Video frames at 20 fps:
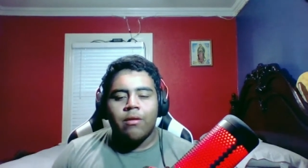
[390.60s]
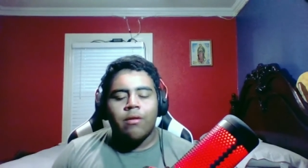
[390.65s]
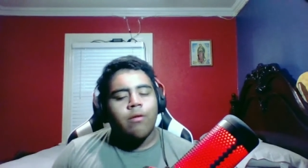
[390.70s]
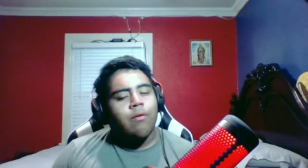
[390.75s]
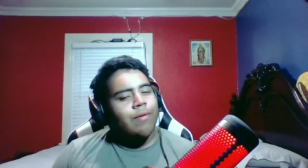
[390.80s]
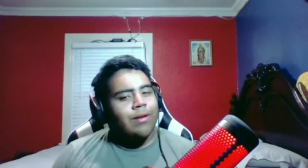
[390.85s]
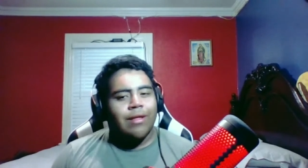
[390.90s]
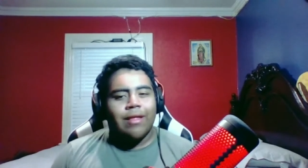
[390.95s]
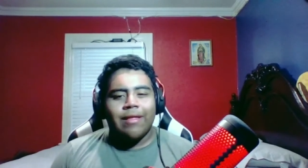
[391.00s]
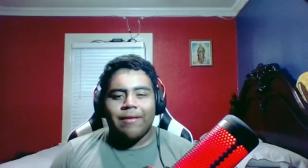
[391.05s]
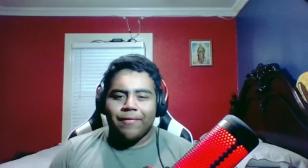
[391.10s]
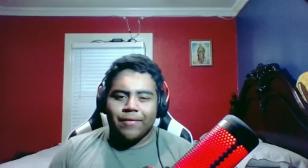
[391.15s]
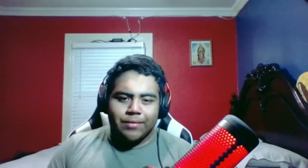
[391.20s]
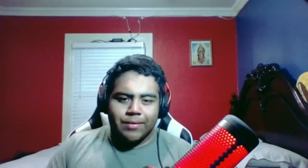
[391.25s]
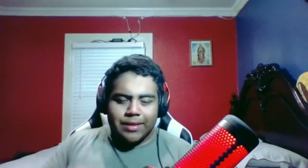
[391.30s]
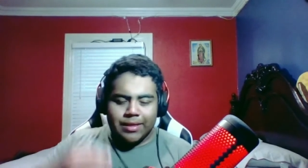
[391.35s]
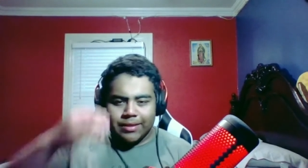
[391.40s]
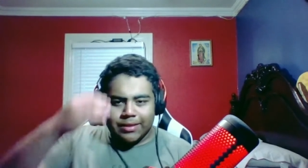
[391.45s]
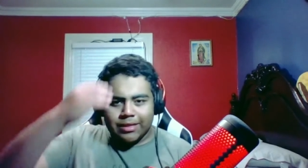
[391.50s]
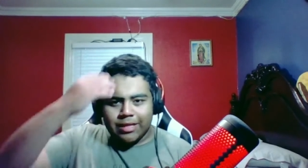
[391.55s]
well, not
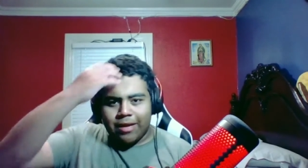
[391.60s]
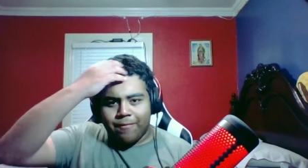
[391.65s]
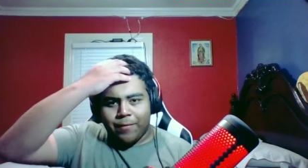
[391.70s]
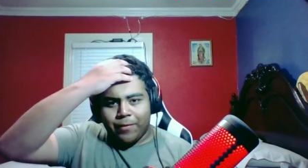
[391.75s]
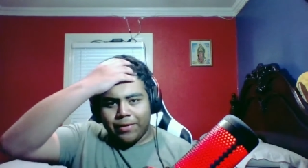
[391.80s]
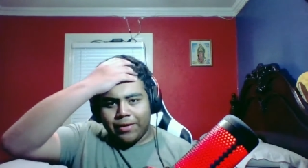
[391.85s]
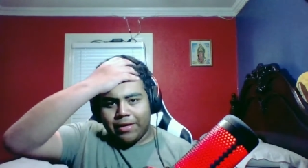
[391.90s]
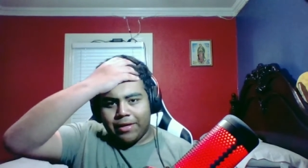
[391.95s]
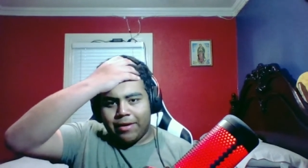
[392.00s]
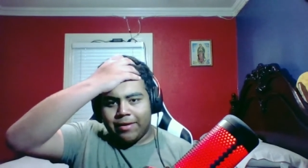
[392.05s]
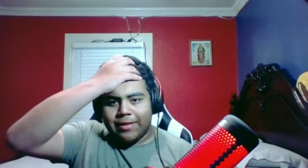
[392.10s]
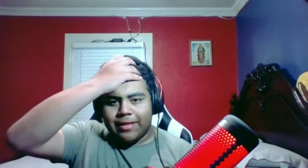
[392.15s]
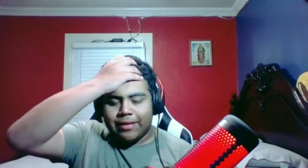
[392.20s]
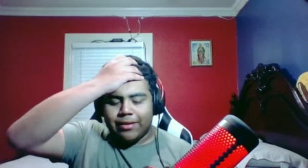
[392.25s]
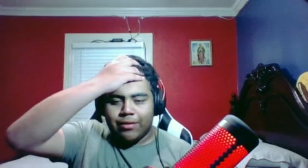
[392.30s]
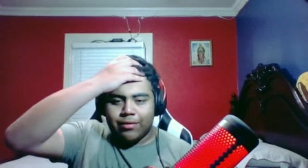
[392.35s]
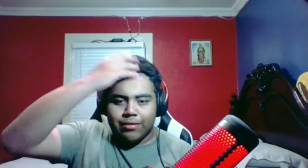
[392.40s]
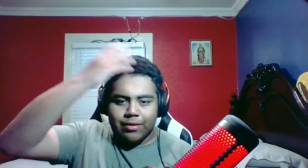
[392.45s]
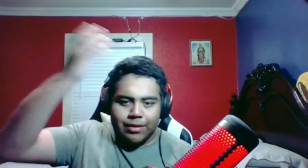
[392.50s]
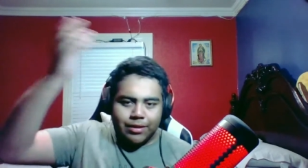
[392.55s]
freshman, a uh, sophomore year, I tried to
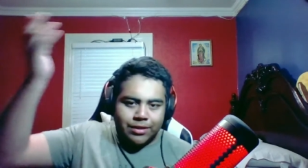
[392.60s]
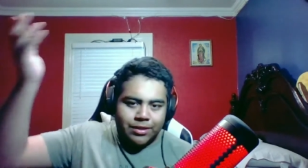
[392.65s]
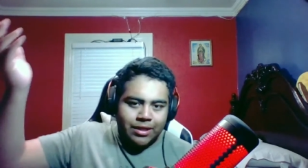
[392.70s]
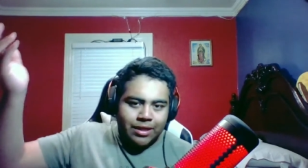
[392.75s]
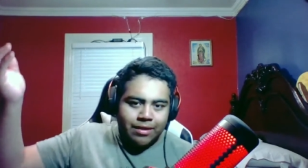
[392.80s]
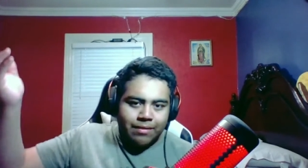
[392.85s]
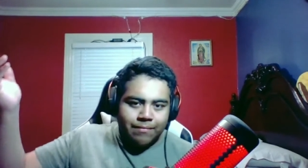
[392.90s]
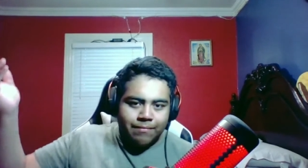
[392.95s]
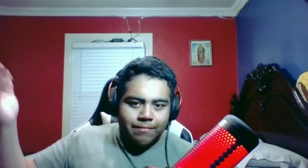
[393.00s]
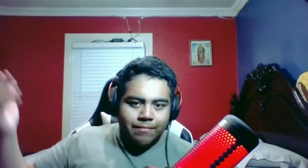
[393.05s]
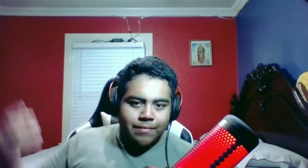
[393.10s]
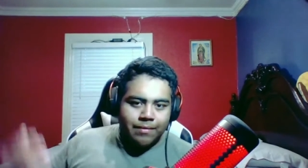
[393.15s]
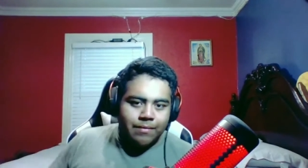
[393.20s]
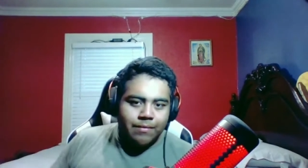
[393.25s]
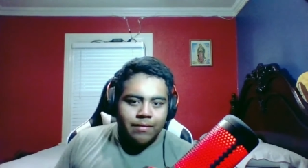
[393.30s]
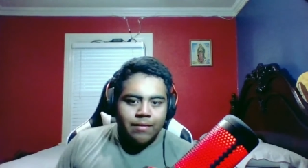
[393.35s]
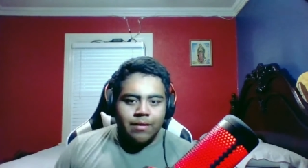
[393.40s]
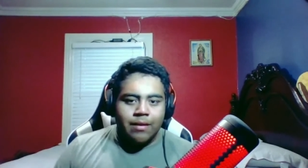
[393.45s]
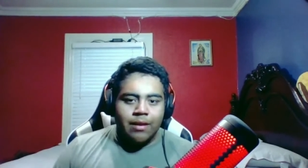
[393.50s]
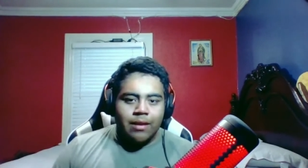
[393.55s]
go to the gym
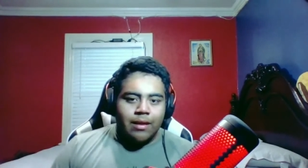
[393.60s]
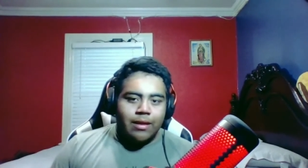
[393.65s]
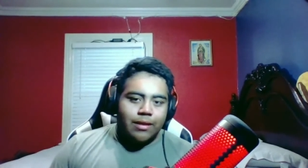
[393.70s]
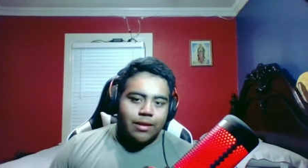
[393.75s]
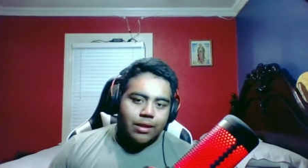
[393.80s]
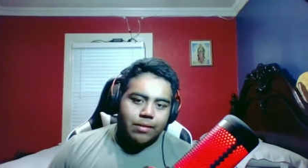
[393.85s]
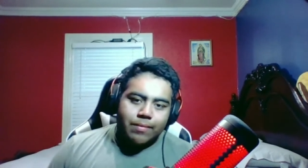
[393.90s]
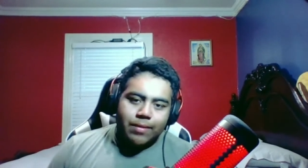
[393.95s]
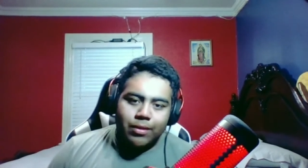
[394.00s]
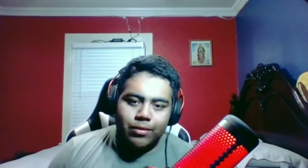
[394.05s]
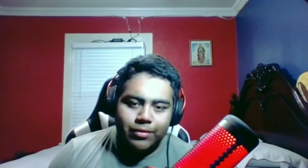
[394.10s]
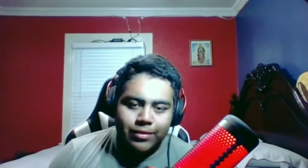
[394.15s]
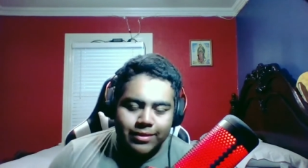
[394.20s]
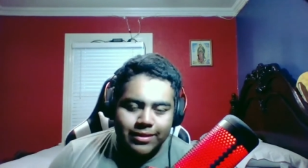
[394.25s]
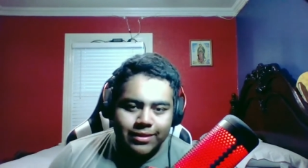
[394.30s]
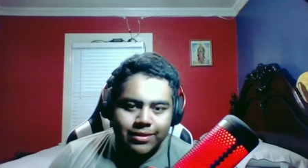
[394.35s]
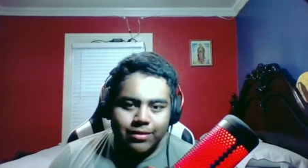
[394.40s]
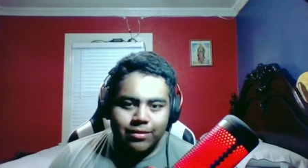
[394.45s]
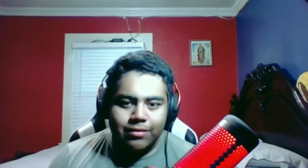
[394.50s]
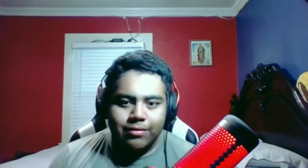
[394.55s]
because my older
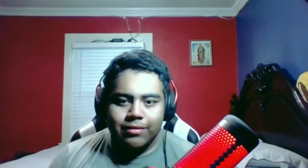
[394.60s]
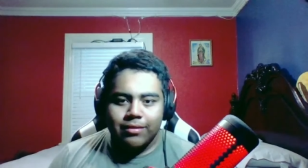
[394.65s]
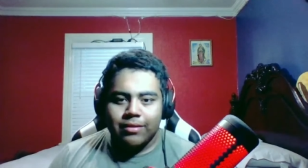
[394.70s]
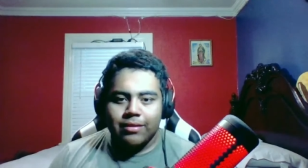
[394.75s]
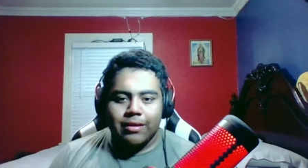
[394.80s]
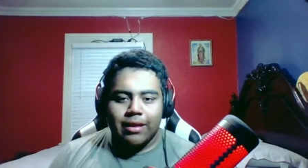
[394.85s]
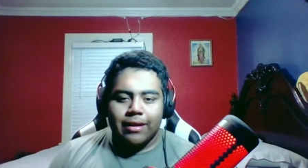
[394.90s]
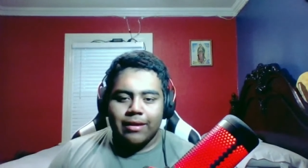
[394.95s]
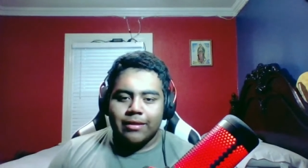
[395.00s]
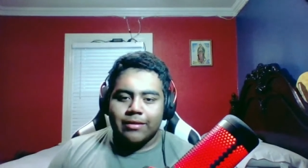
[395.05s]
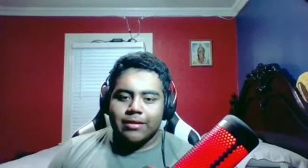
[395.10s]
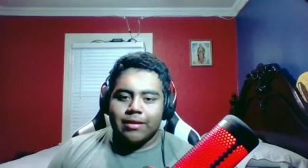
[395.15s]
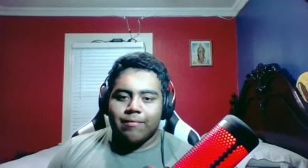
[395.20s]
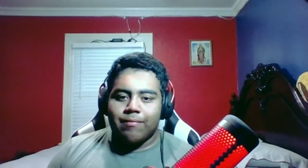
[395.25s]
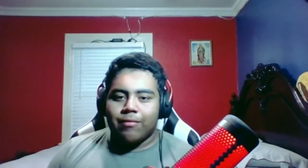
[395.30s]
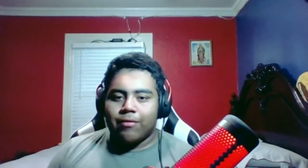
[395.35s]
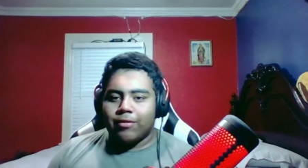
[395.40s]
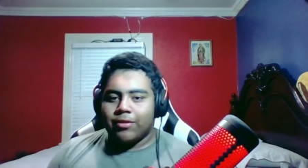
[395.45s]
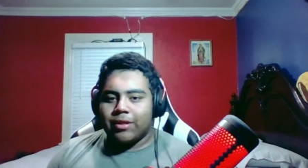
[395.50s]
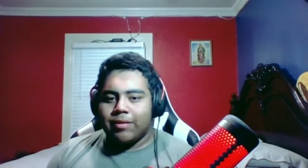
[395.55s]
sister signed us up
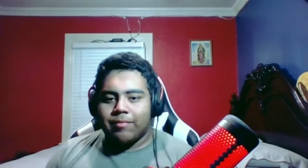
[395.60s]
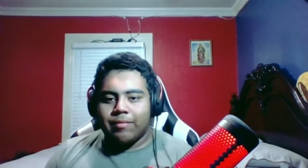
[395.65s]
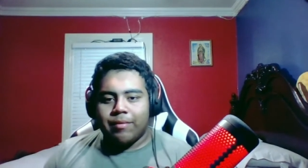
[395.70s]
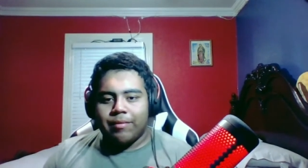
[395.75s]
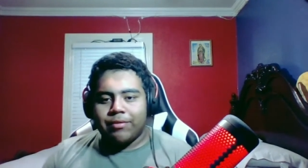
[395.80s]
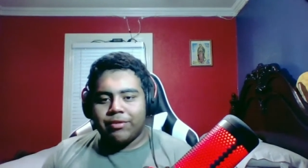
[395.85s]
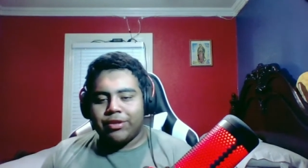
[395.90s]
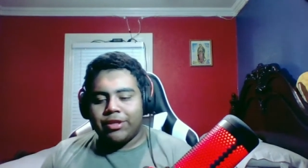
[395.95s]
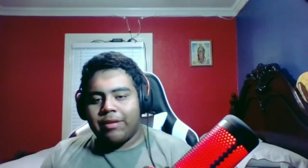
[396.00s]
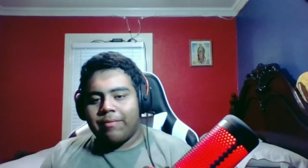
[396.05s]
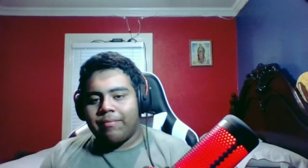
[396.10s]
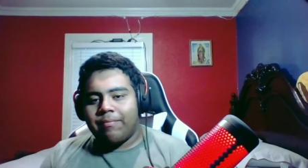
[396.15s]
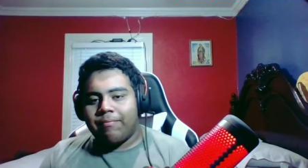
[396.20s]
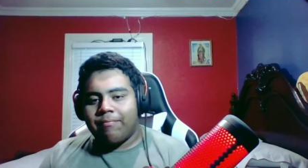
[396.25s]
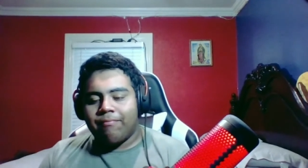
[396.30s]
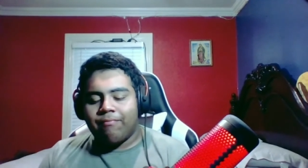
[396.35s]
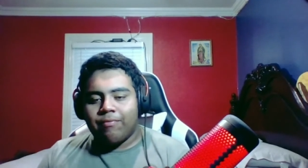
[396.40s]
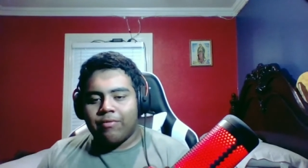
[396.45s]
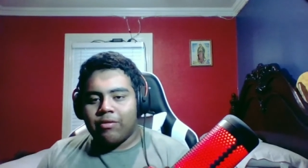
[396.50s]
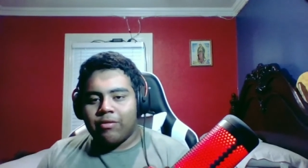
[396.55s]
for a gym membership
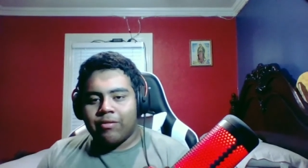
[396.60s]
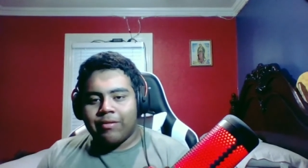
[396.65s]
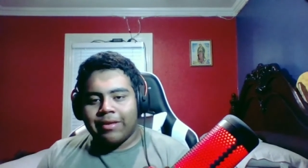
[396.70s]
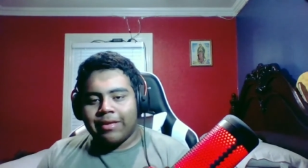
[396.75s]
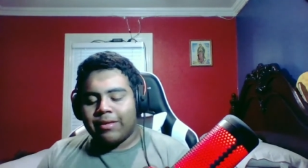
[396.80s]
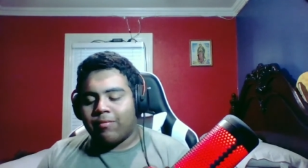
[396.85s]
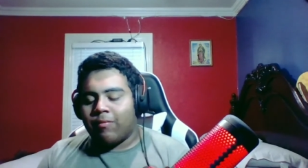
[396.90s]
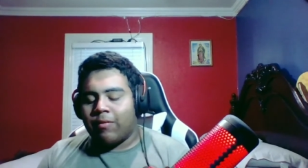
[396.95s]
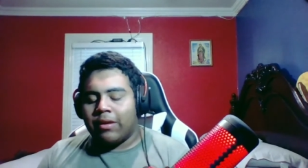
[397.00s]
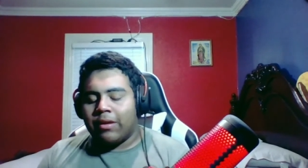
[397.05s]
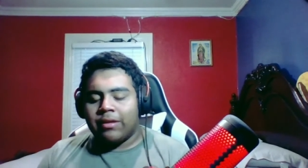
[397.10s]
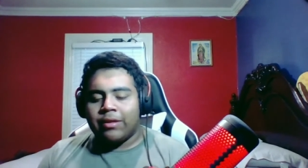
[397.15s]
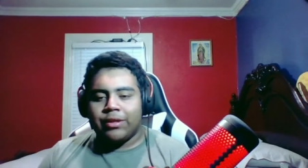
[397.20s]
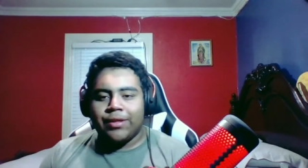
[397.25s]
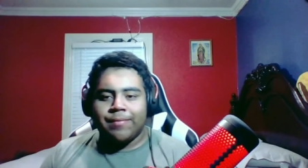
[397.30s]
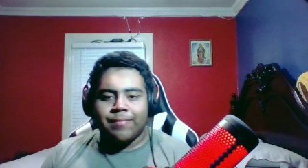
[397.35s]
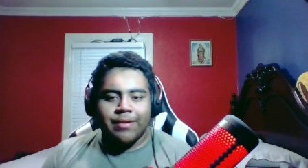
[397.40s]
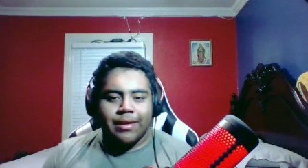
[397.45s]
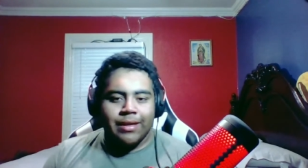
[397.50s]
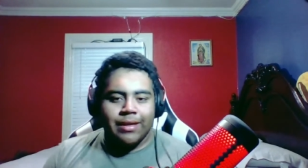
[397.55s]
to this one
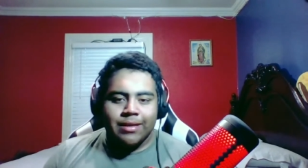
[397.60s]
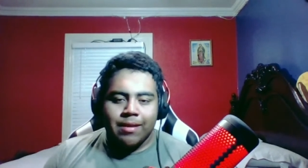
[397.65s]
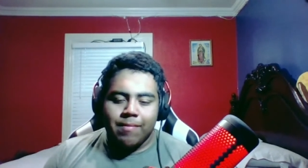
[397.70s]
gym place.